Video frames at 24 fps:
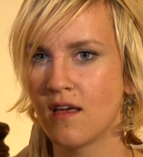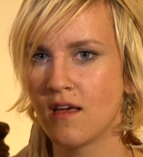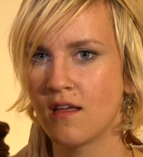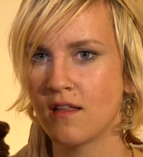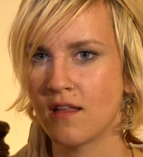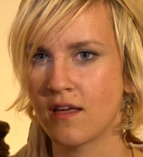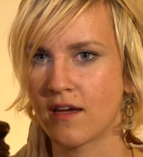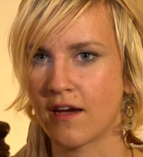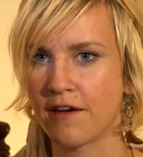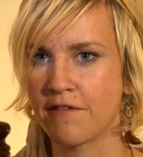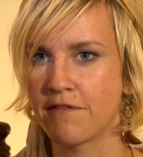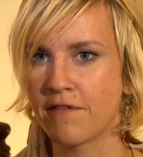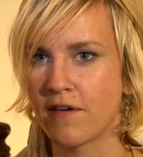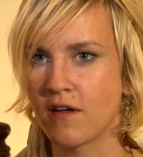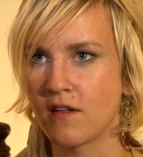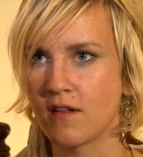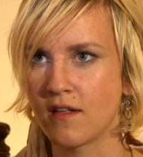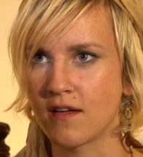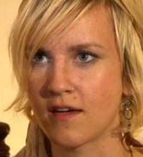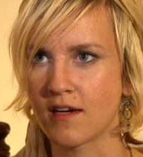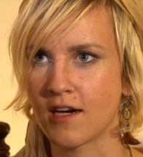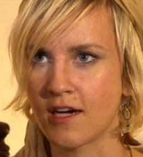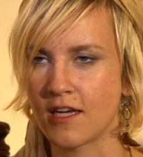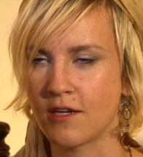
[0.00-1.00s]
Like, I felt
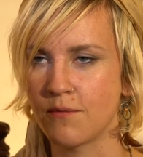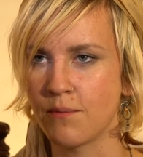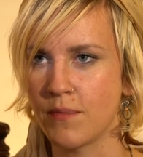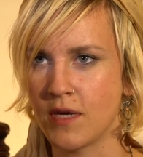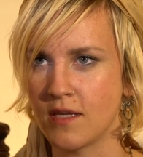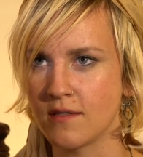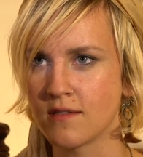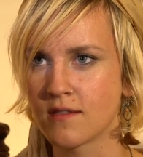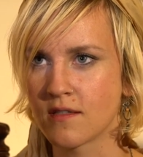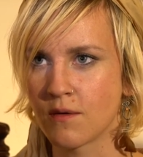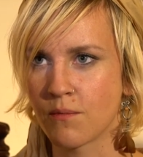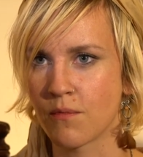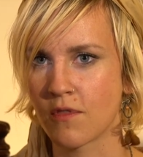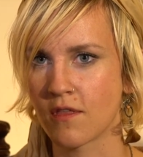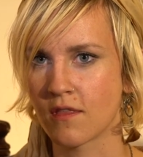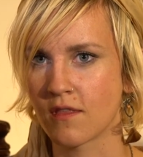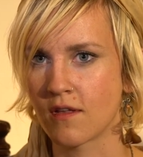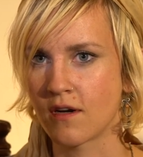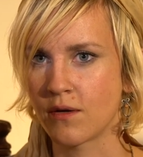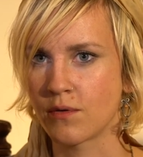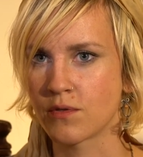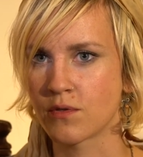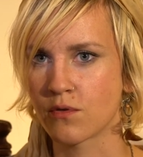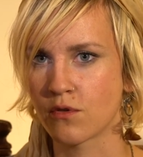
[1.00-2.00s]
like I'd made something that
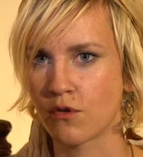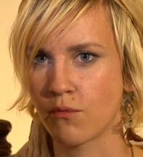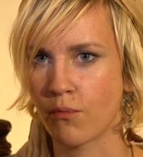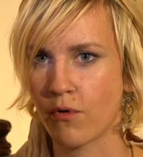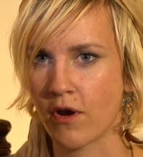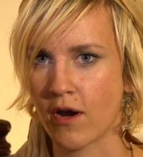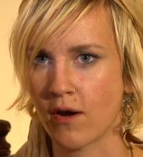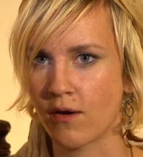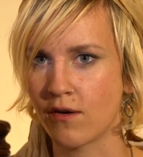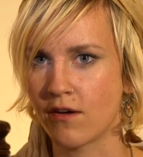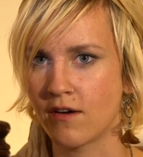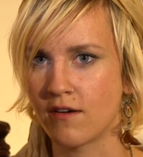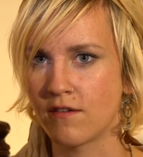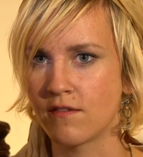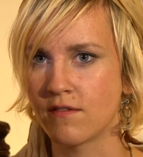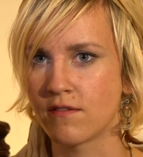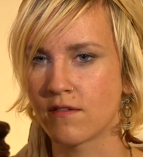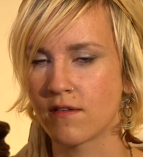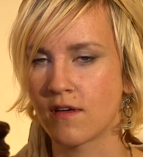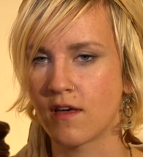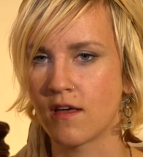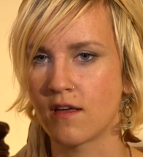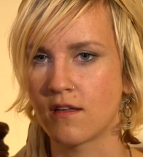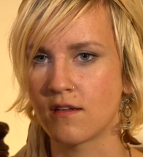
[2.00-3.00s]
I was really proud of
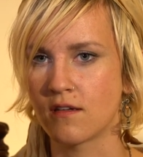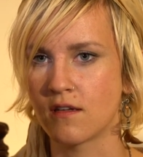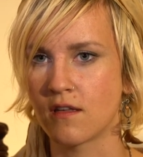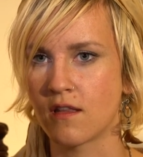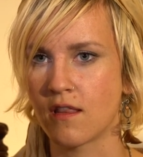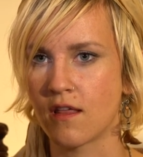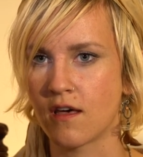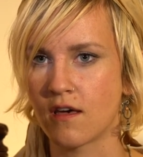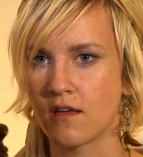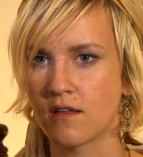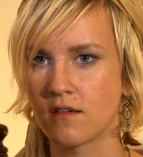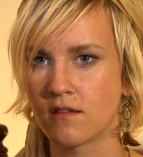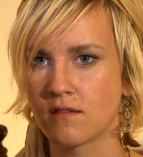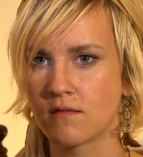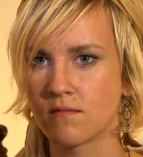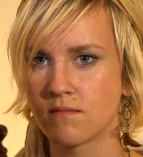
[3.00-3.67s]
and that